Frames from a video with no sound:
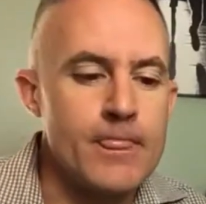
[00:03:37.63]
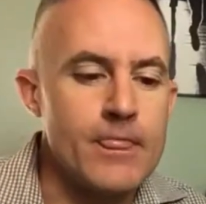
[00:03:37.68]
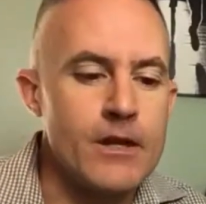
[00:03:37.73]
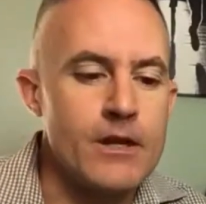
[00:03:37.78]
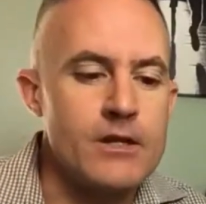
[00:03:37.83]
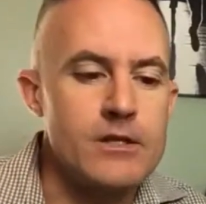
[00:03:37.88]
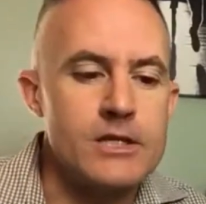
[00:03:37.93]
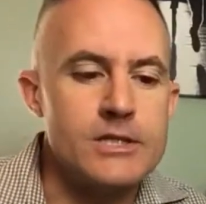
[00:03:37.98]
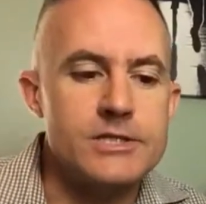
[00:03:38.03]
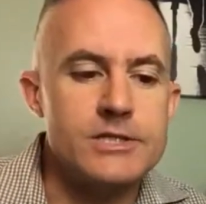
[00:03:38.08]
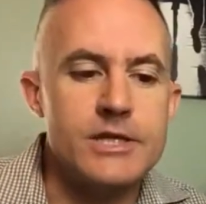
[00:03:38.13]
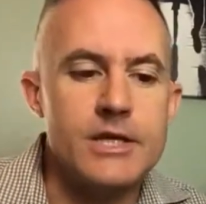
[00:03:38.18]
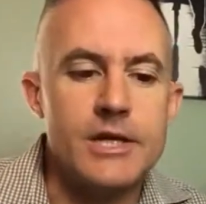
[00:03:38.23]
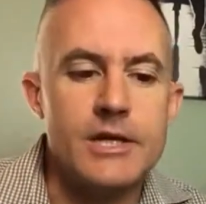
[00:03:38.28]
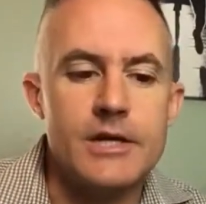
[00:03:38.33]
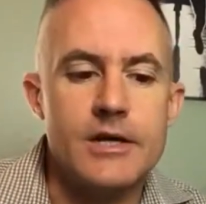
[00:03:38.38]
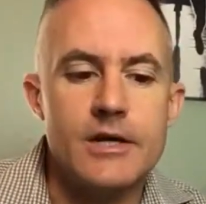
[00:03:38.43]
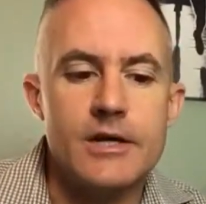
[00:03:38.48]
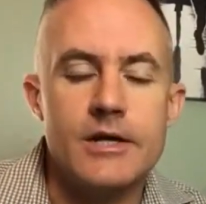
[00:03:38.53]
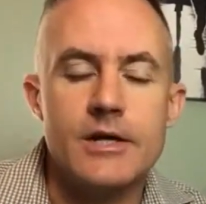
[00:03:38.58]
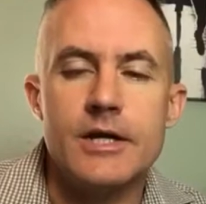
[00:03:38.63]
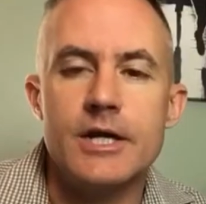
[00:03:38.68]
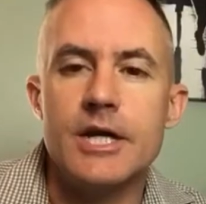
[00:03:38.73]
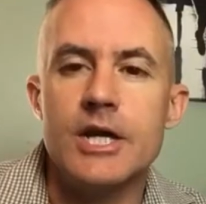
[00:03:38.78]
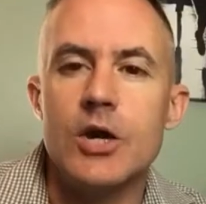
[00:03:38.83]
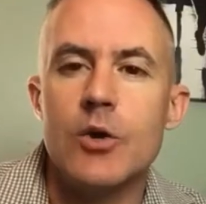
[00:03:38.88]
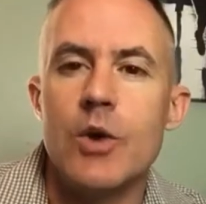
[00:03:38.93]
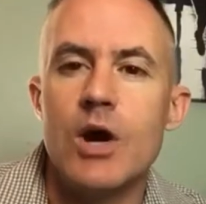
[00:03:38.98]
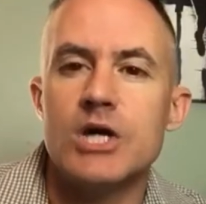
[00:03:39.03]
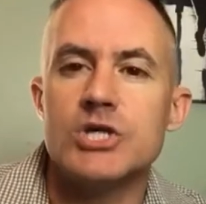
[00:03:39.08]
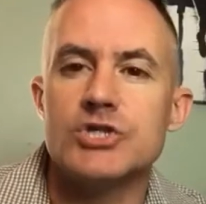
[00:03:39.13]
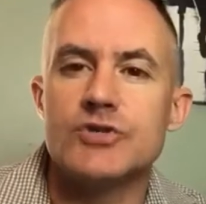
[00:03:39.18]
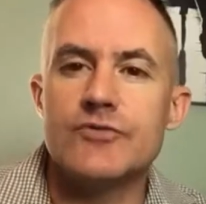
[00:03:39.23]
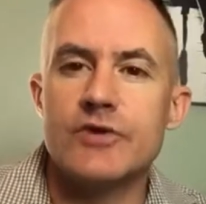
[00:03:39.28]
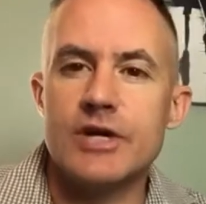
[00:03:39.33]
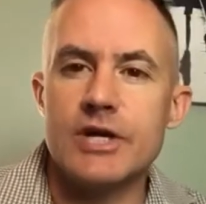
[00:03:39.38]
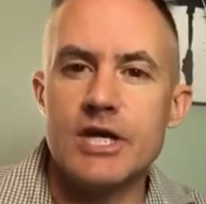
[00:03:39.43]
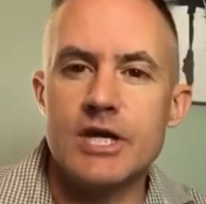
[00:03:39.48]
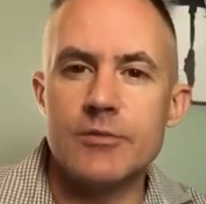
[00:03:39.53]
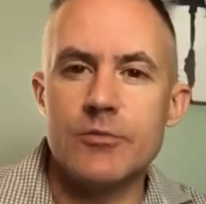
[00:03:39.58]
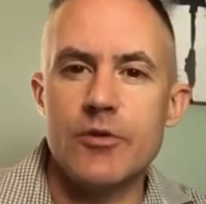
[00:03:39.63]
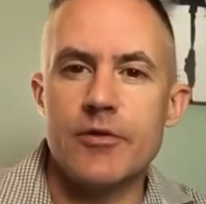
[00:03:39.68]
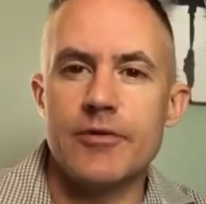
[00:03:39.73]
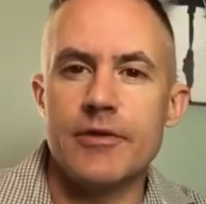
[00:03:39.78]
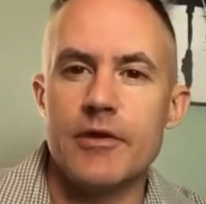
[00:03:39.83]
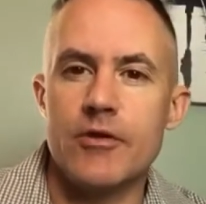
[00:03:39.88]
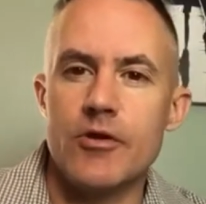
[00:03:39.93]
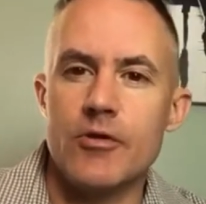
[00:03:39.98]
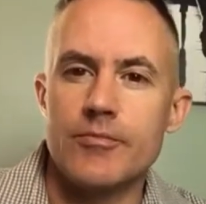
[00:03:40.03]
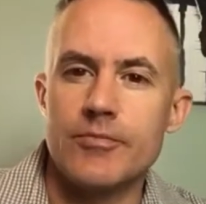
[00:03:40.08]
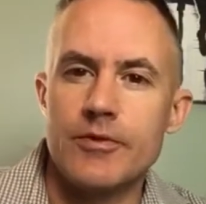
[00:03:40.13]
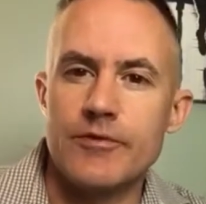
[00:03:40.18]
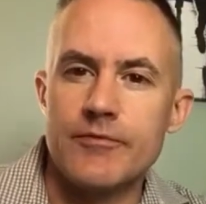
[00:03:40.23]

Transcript: let's say a neoadjuvant chemotherapy